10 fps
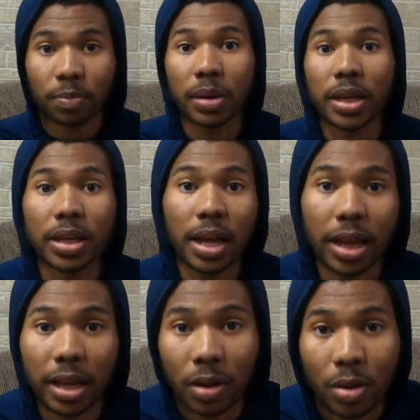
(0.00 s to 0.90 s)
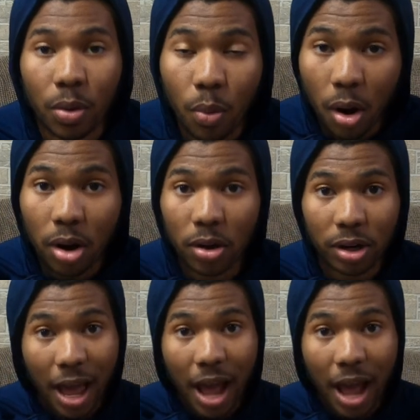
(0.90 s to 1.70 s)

being a walk-on